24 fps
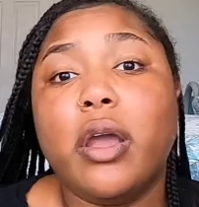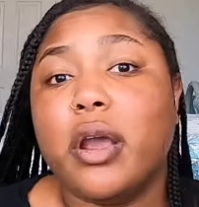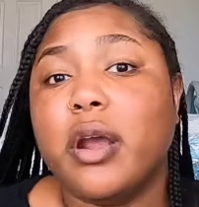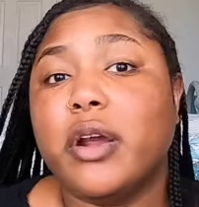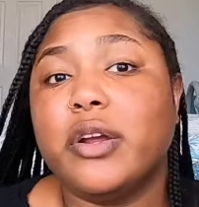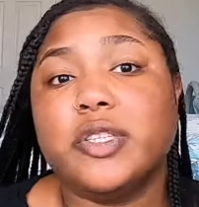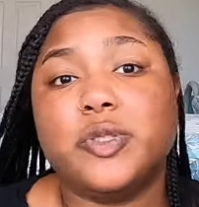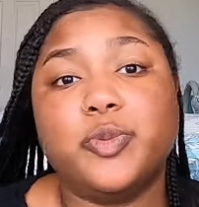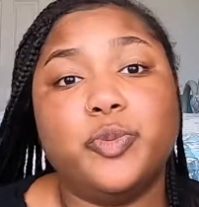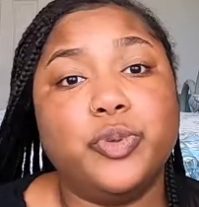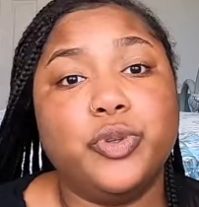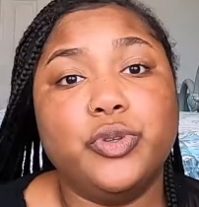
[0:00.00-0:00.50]
hair
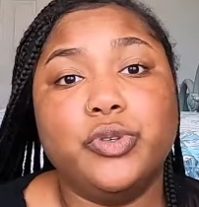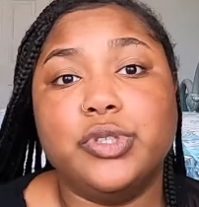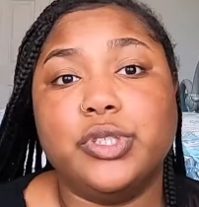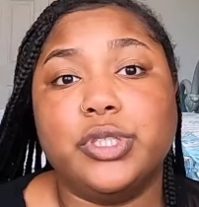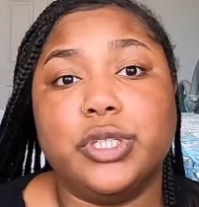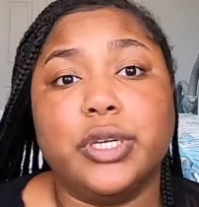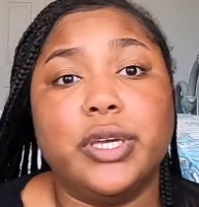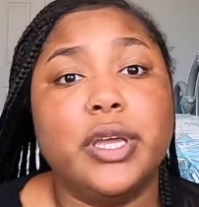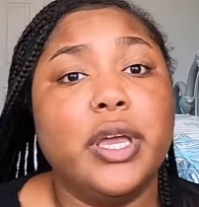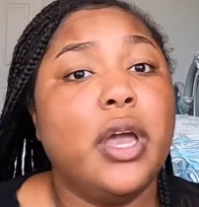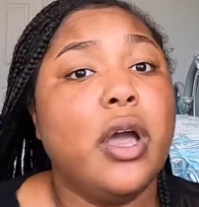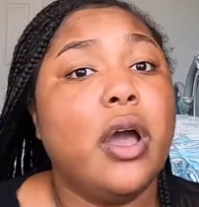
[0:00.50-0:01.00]
is
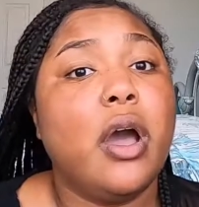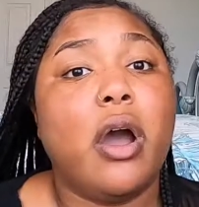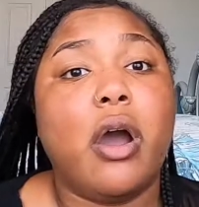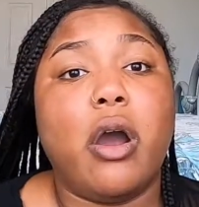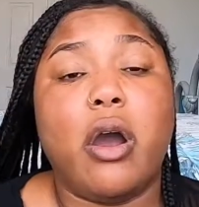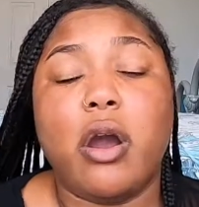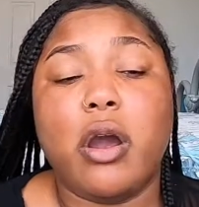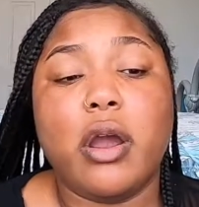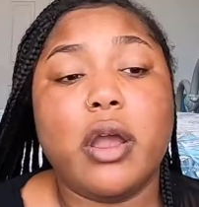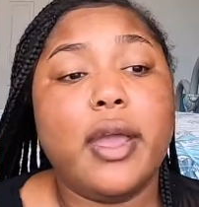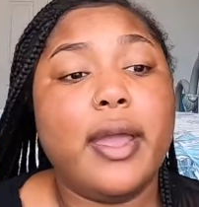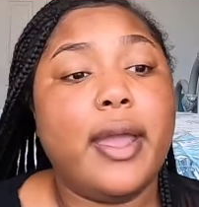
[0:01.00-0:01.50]
bougie
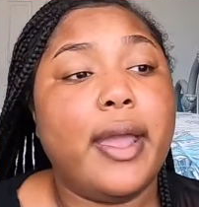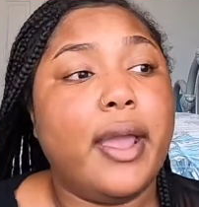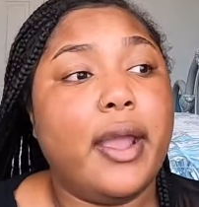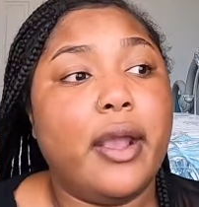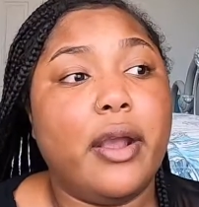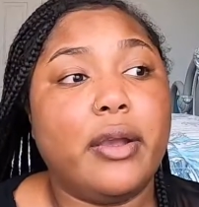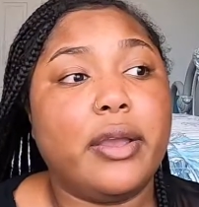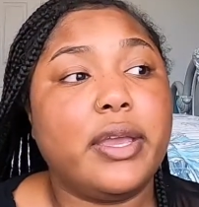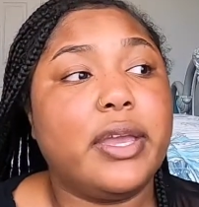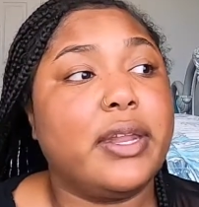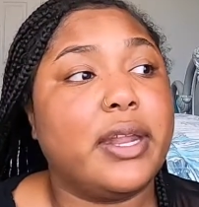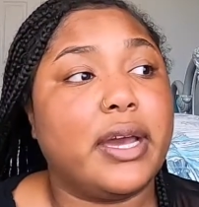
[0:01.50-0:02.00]
our
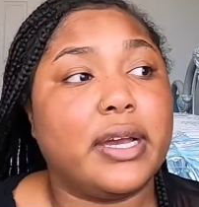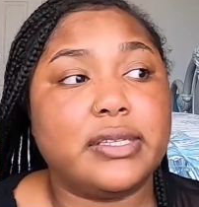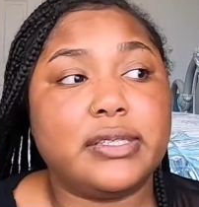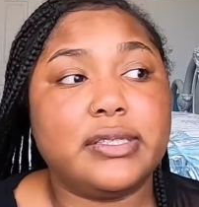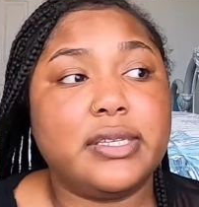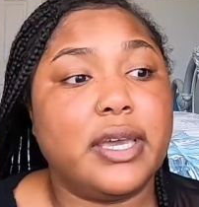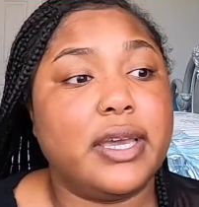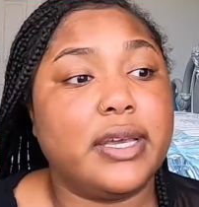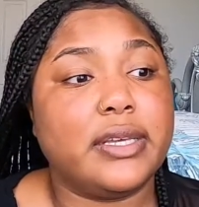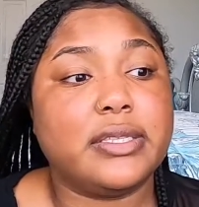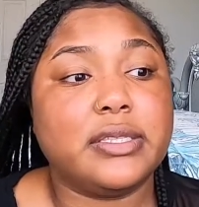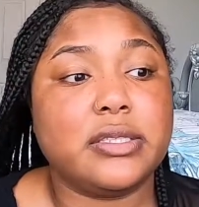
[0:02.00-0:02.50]
hair cannot
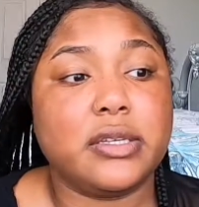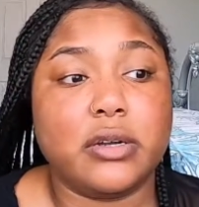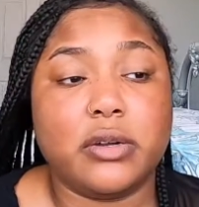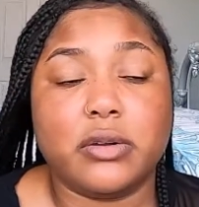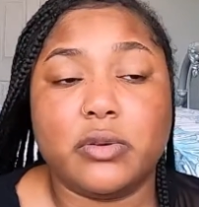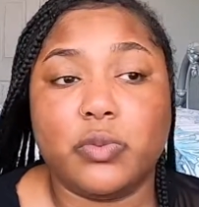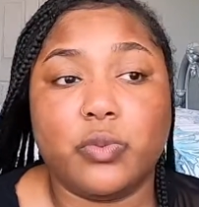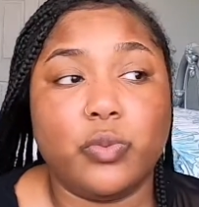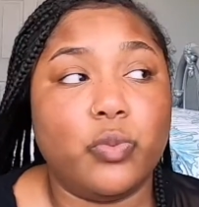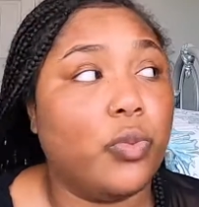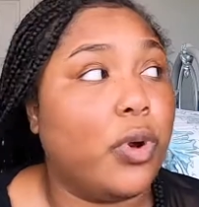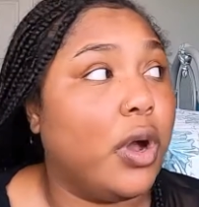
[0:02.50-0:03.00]
take
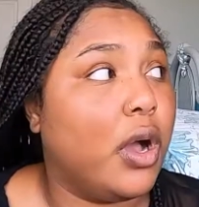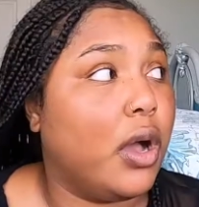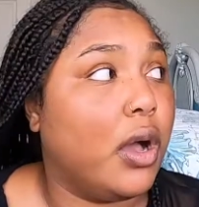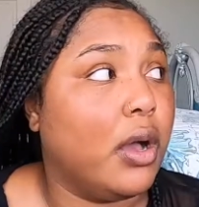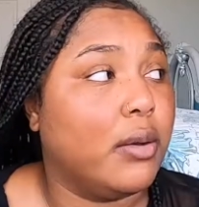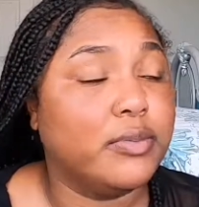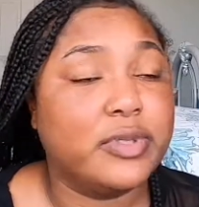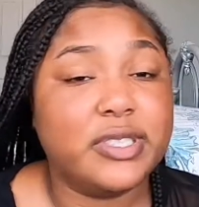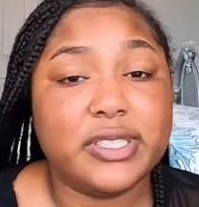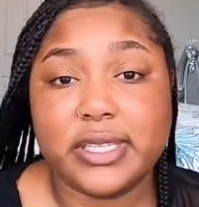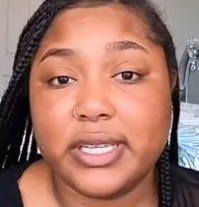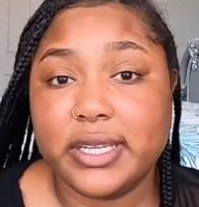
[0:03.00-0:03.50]
certain
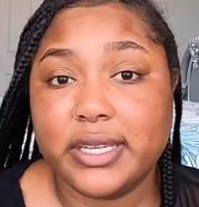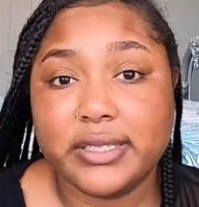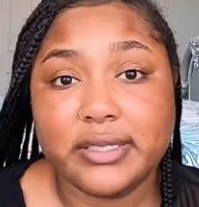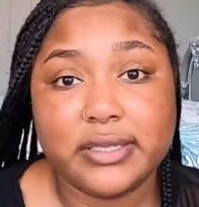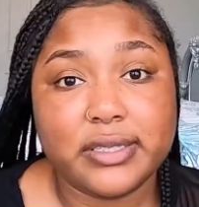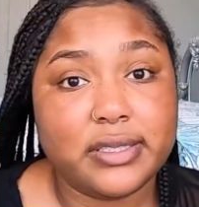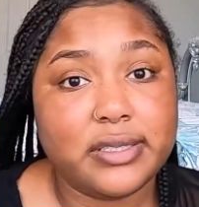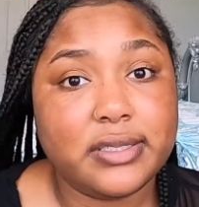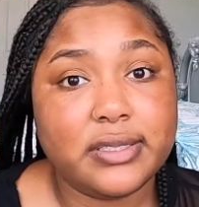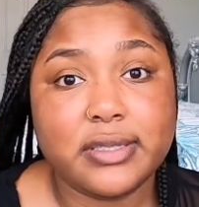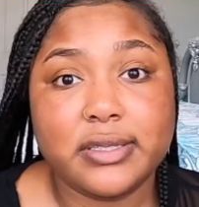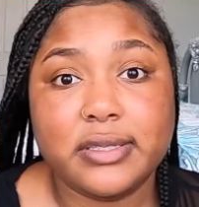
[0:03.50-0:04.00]
um
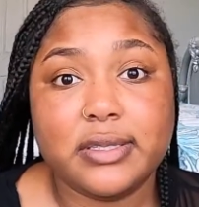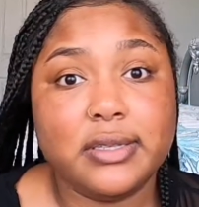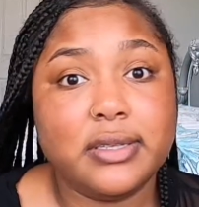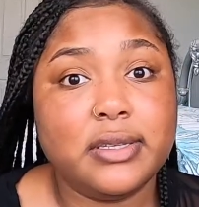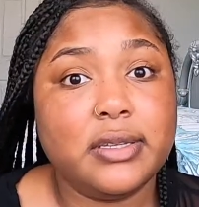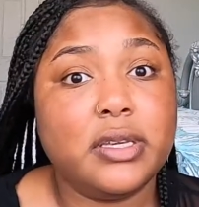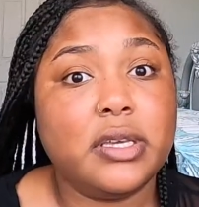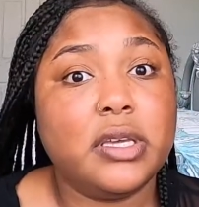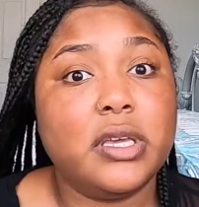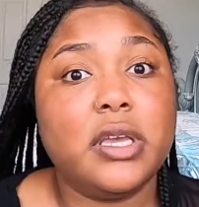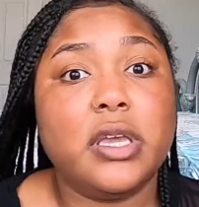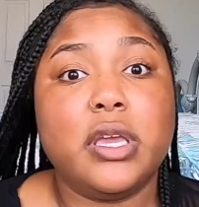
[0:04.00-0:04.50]
seasons
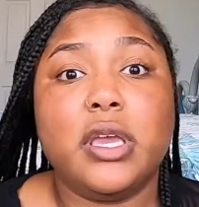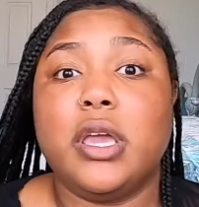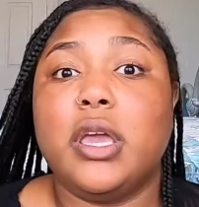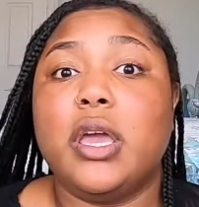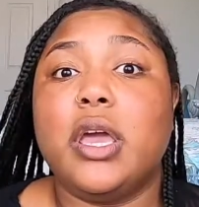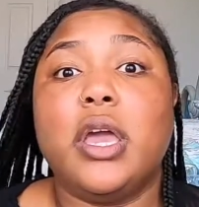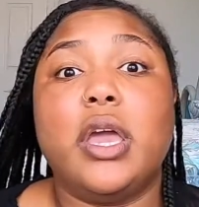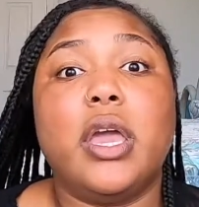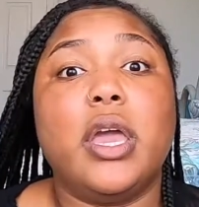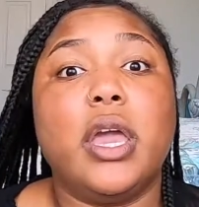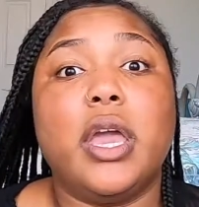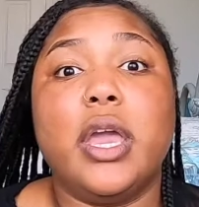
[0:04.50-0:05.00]

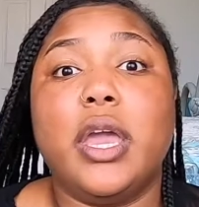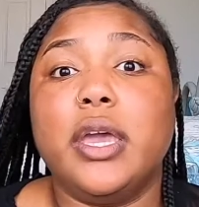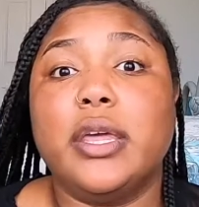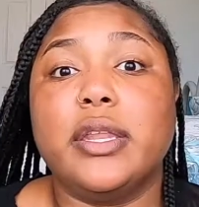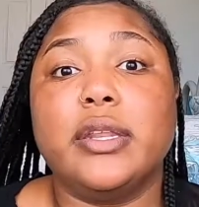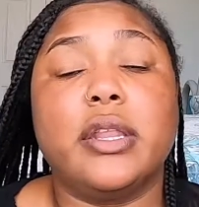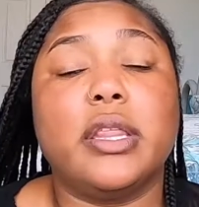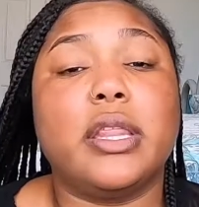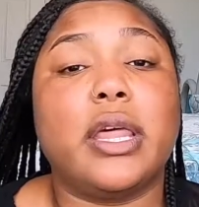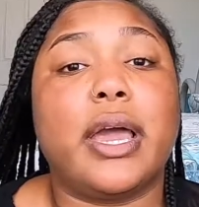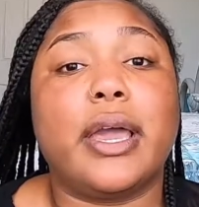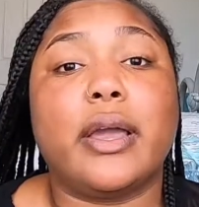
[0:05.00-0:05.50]

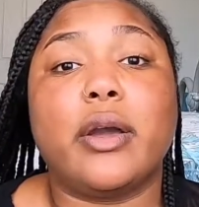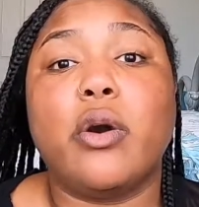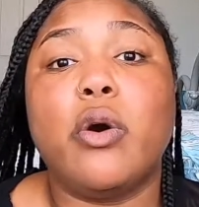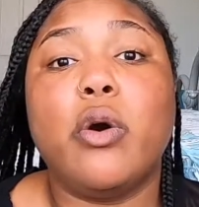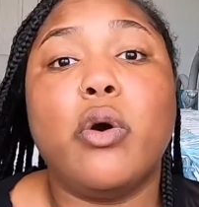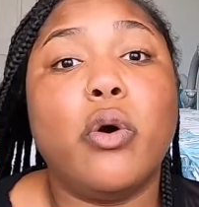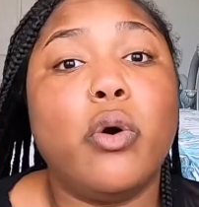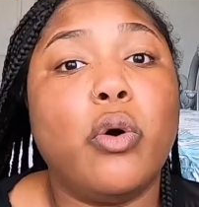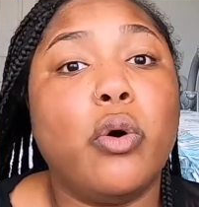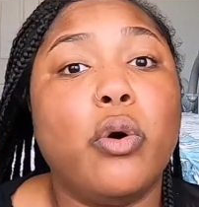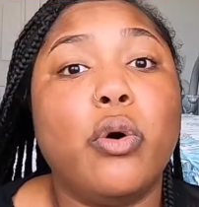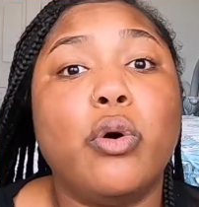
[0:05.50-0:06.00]
and like
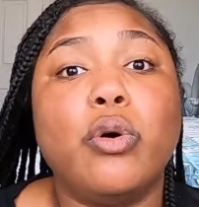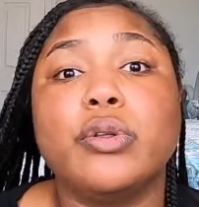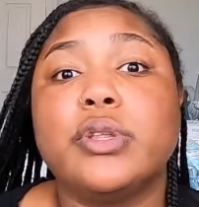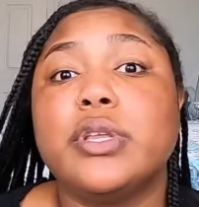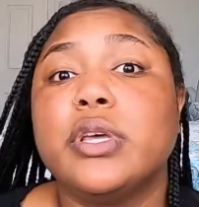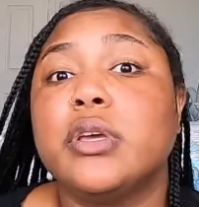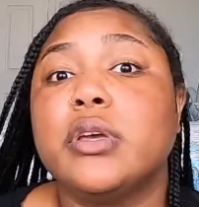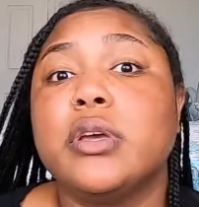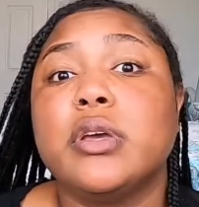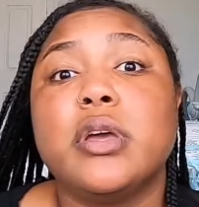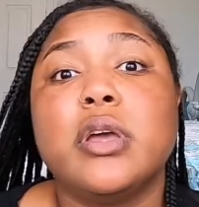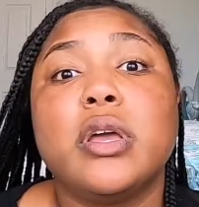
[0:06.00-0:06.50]

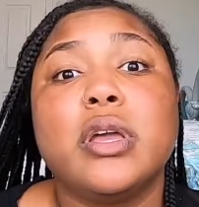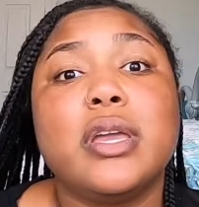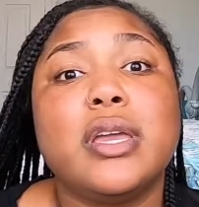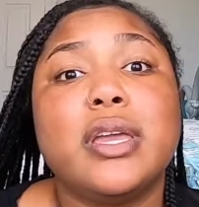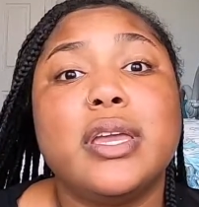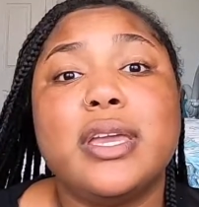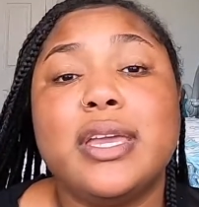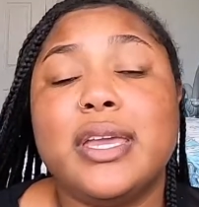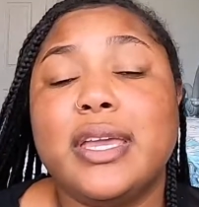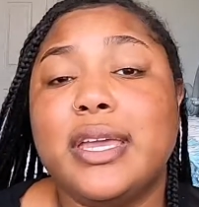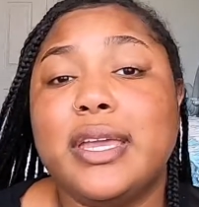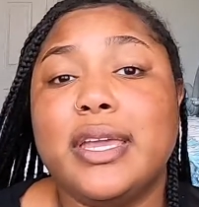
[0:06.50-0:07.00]
cold
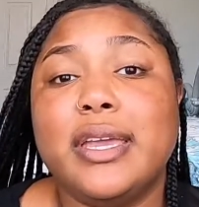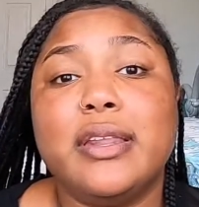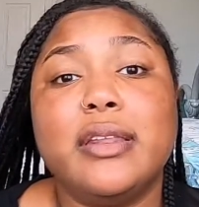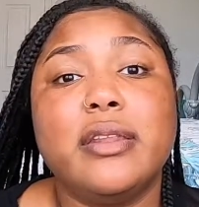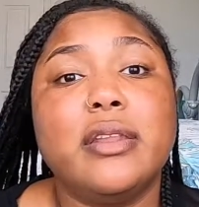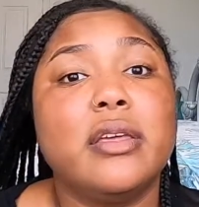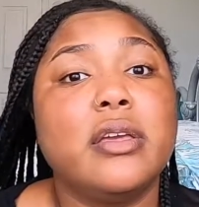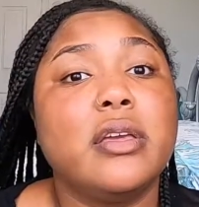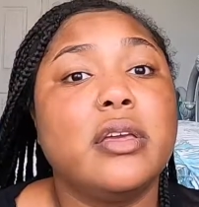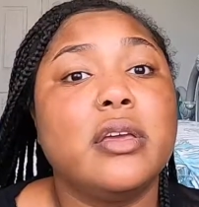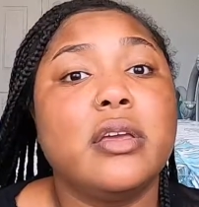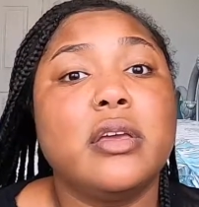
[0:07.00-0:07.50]

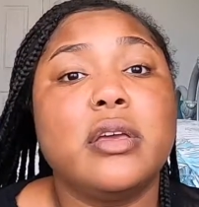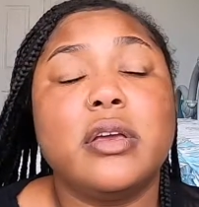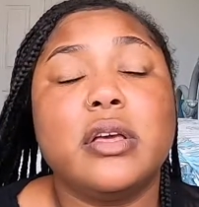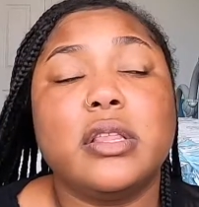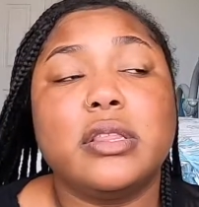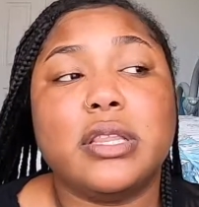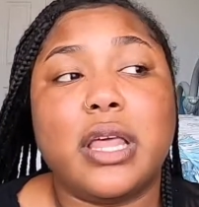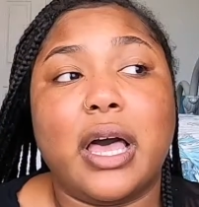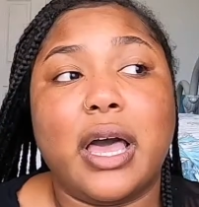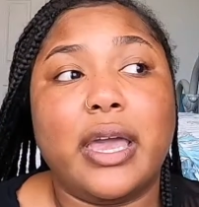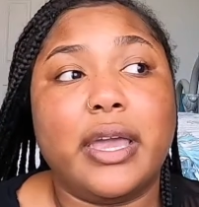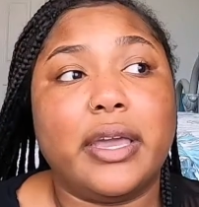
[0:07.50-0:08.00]
heat
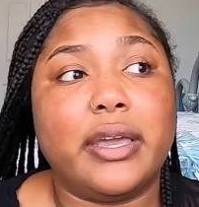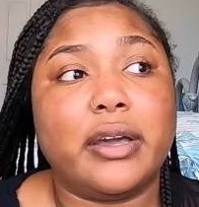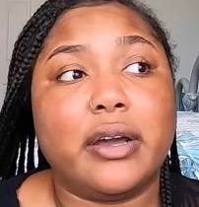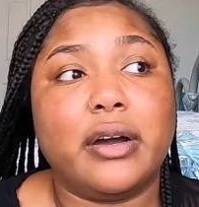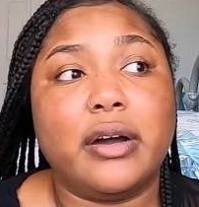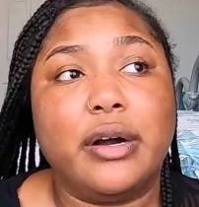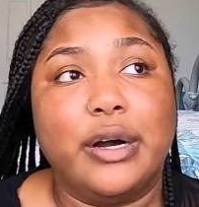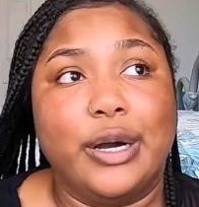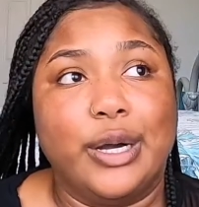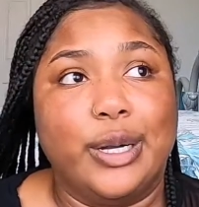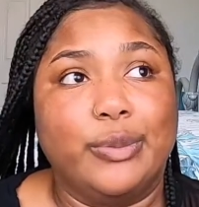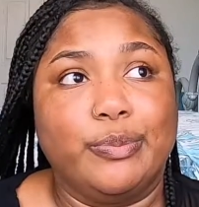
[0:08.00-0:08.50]
like
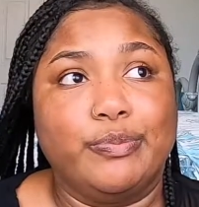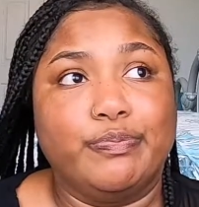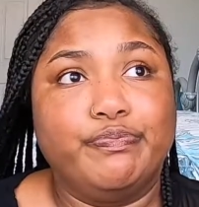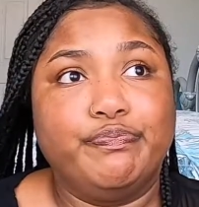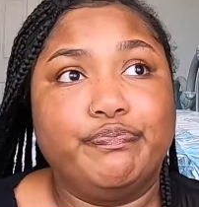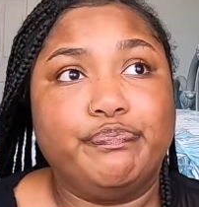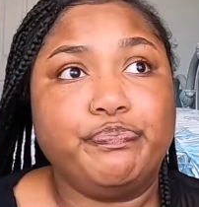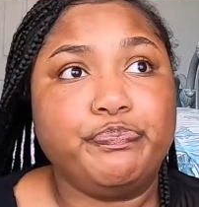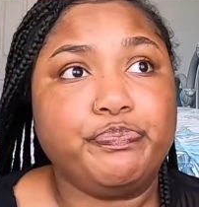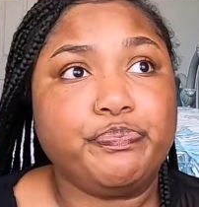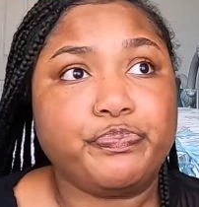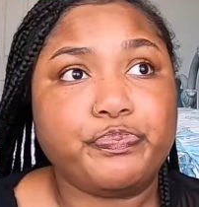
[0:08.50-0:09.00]
um